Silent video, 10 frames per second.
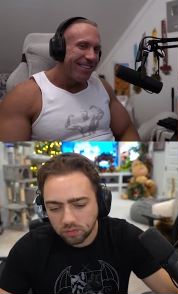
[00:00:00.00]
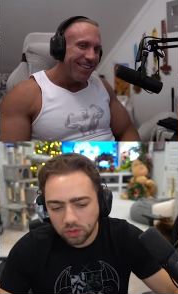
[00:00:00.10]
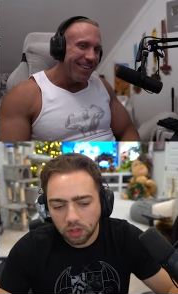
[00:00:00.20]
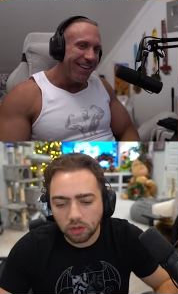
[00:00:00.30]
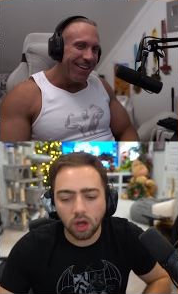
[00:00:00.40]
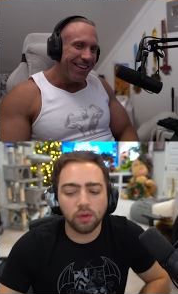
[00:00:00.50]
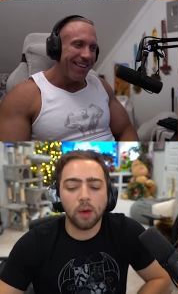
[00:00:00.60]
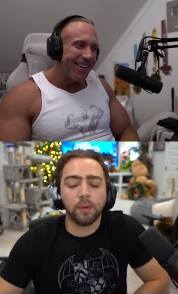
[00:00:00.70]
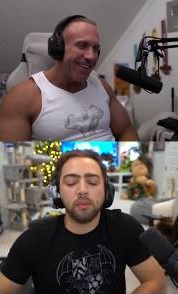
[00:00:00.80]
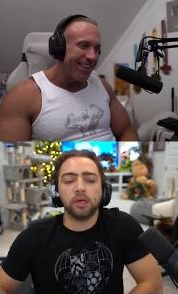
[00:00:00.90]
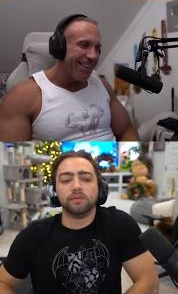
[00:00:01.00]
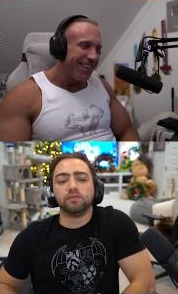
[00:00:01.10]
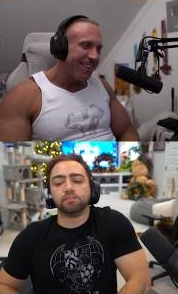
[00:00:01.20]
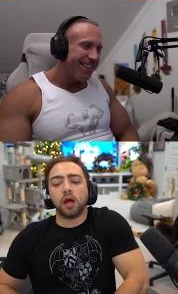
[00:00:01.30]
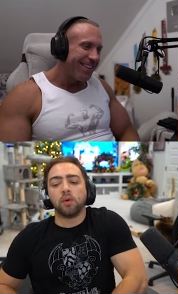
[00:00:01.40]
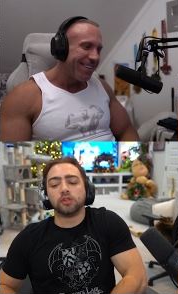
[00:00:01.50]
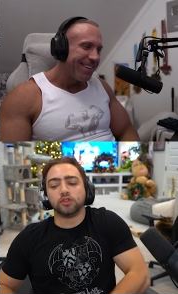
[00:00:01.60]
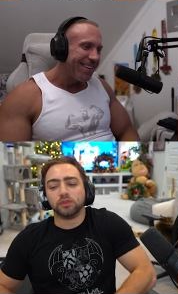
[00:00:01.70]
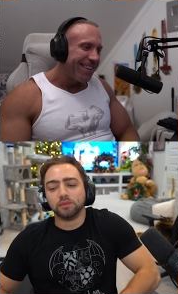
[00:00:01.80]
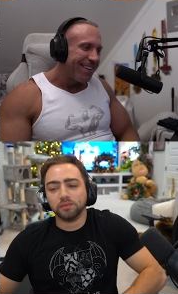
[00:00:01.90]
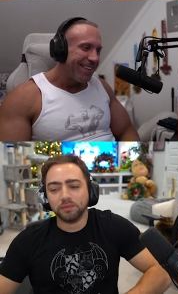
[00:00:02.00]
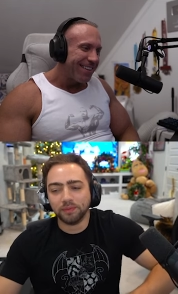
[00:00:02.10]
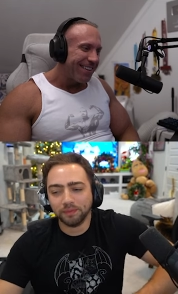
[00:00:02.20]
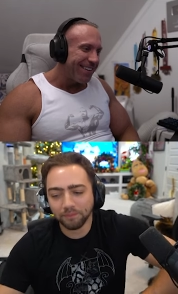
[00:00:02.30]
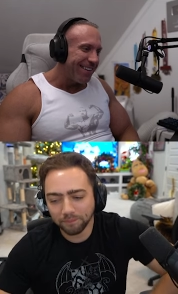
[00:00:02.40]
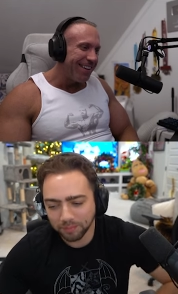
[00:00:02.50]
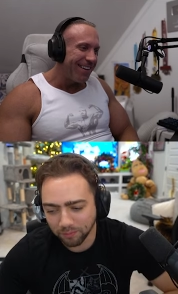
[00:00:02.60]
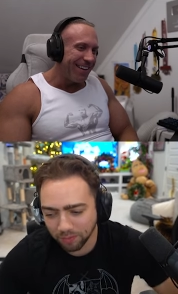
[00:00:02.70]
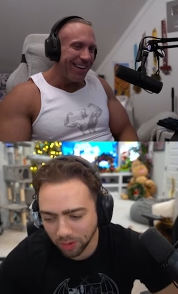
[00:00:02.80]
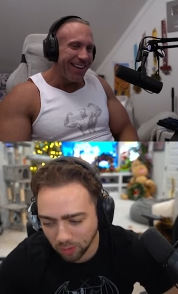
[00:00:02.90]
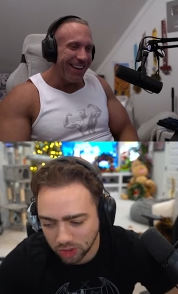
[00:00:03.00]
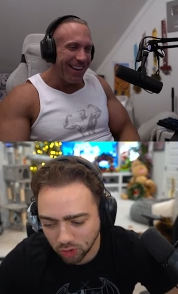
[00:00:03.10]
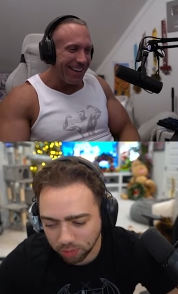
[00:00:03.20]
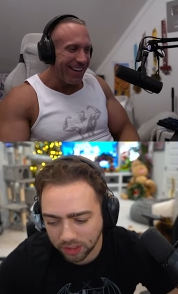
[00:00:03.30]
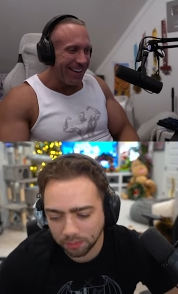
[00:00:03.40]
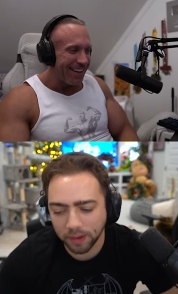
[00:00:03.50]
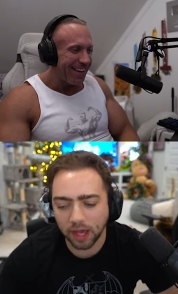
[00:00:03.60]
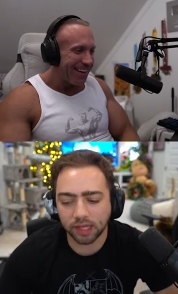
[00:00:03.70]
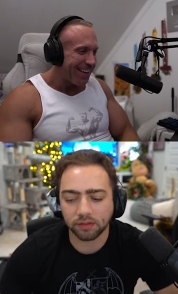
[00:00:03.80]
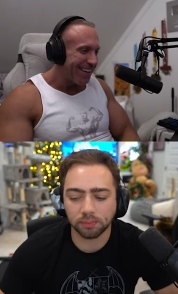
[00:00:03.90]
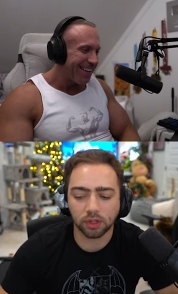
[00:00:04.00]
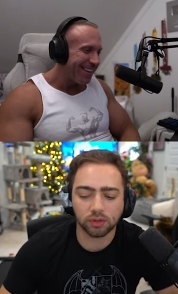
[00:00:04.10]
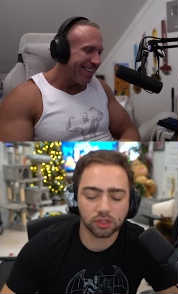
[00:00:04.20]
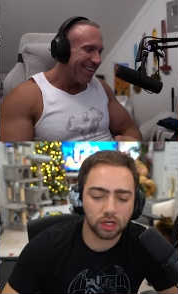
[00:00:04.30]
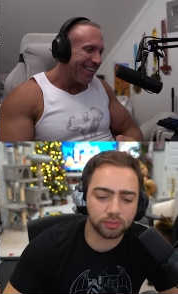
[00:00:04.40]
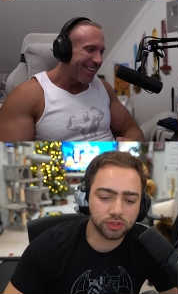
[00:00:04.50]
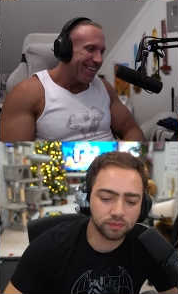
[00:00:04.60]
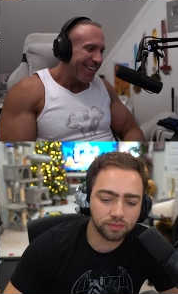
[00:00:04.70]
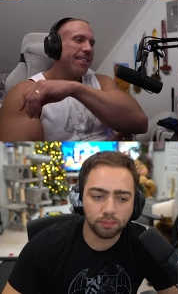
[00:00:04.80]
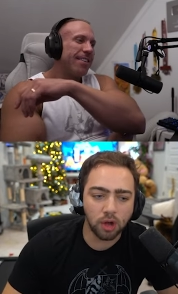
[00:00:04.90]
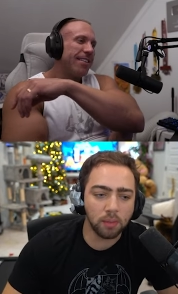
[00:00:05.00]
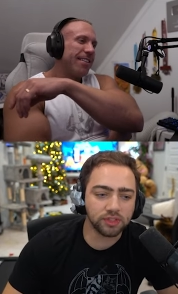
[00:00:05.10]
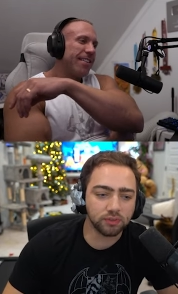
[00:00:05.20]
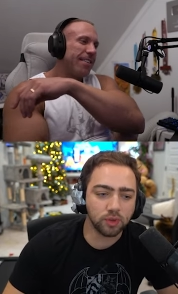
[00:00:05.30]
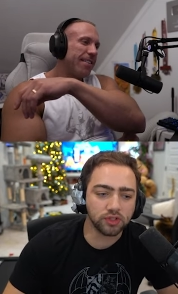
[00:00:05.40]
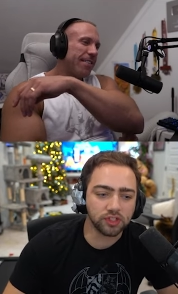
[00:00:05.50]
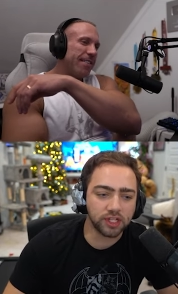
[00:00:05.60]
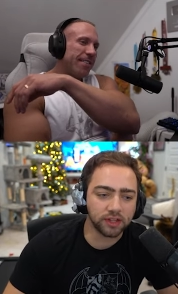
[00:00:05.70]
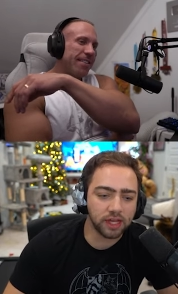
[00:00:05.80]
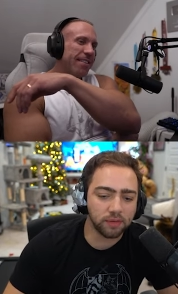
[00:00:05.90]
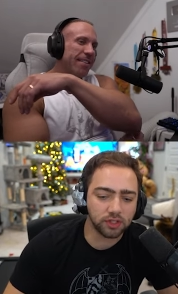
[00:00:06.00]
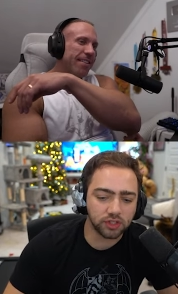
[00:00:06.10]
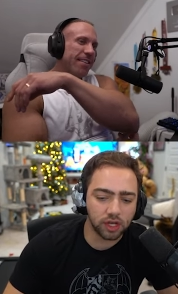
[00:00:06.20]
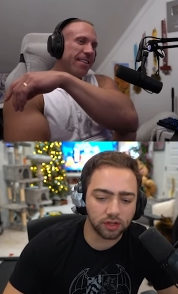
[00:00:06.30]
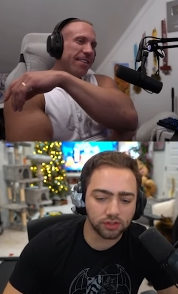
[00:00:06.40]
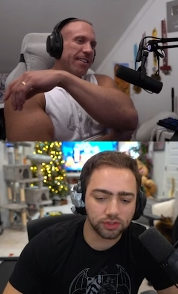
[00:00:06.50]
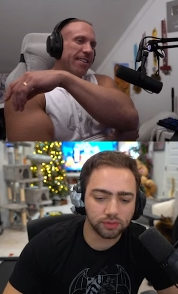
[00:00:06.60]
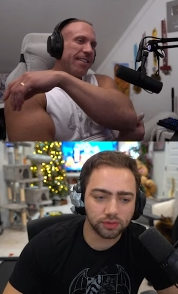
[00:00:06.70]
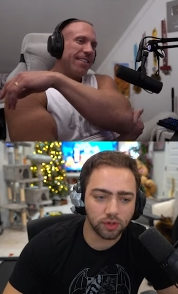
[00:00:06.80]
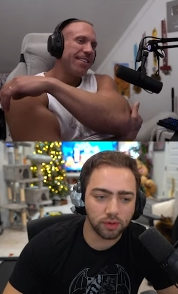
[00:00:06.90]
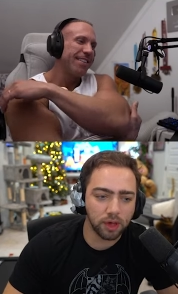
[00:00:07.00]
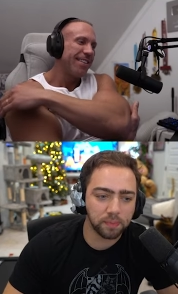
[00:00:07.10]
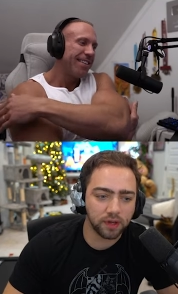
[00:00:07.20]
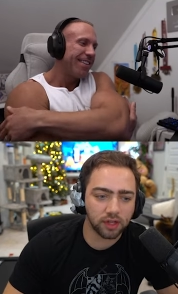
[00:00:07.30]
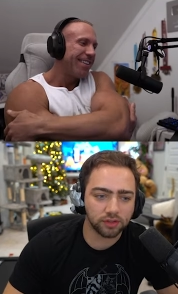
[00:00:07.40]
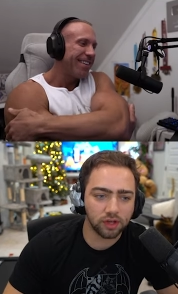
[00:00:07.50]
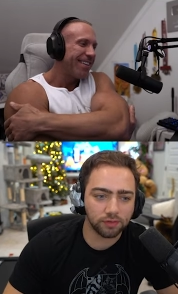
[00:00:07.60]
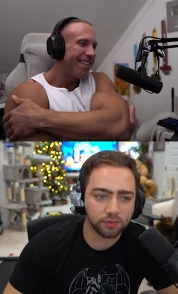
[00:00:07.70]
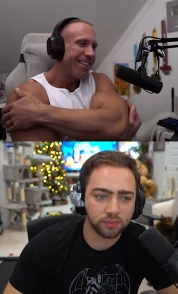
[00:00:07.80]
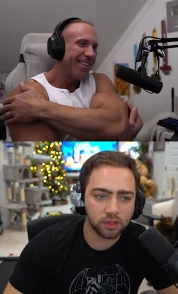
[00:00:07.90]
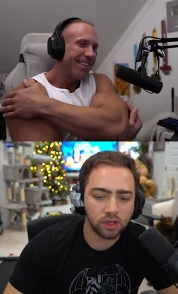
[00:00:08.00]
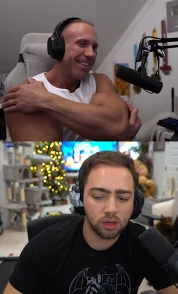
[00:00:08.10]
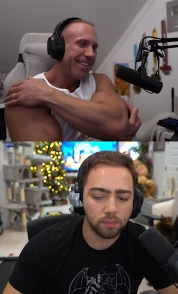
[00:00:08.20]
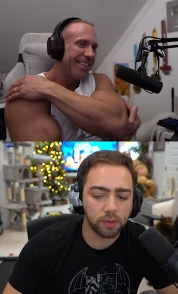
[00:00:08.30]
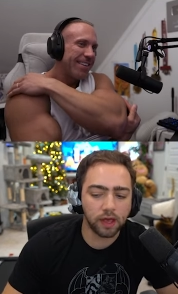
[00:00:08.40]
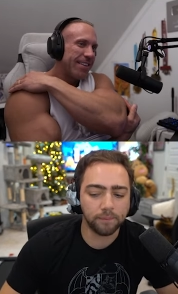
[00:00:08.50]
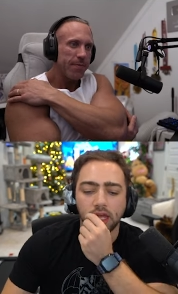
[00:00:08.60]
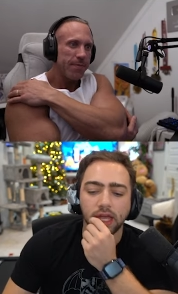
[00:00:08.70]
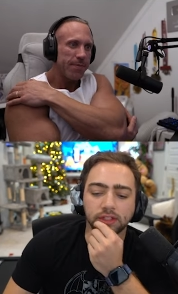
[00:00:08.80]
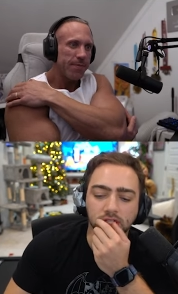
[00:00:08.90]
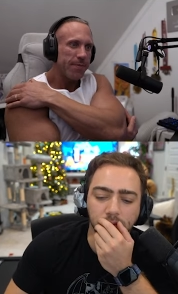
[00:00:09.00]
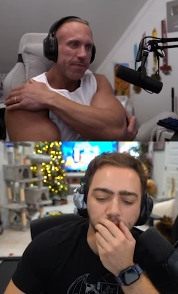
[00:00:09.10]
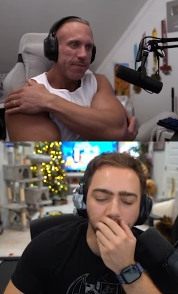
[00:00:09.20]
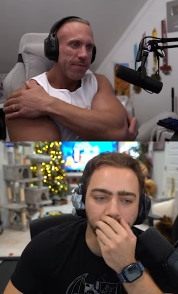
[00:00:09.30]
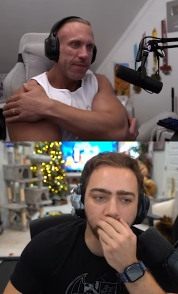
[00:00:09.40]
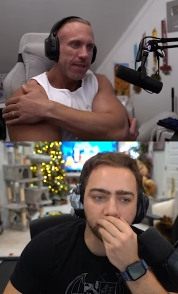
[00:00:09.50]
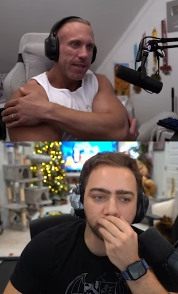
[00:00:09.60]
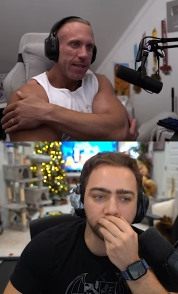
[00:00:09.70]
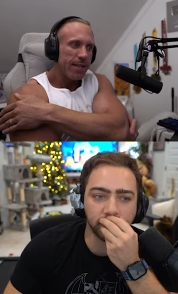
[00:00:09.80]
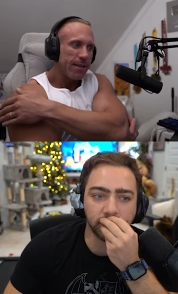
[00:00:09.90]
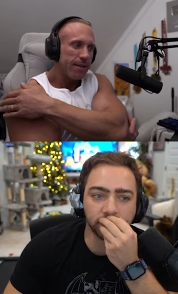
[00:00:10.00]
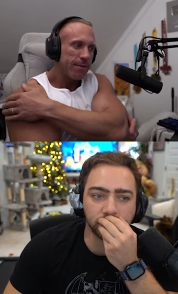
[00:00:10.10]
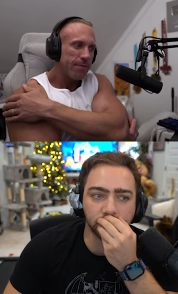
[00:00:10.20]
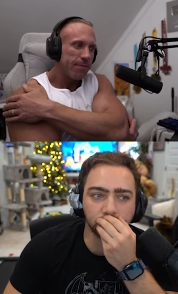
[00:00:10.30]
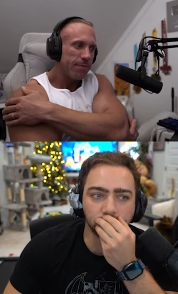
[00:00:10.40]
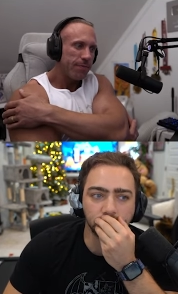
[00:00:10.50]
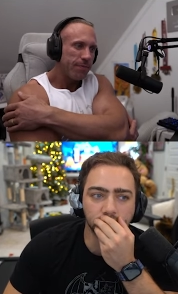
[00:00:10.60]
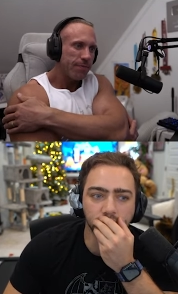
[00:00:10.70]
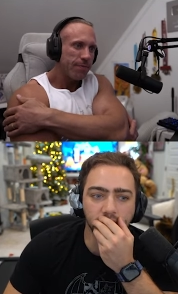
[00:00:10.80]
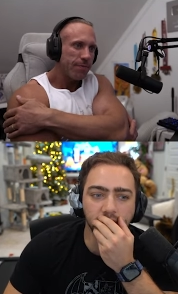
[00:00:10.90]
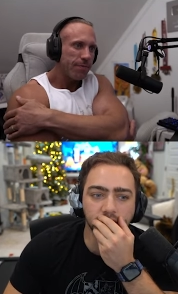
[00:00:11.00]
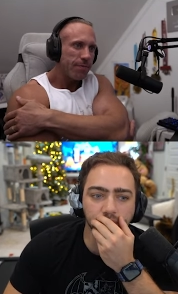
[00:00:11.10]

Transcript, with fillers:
Speaker 1: that. No, not by me. By Russell. Russell will be in the back giving the blowjobs. Problem is that Russell has to get down these stairs, so it might be kind of tough. But yeah, it's gonna be pretty fucking sick. It's huge. Like, it's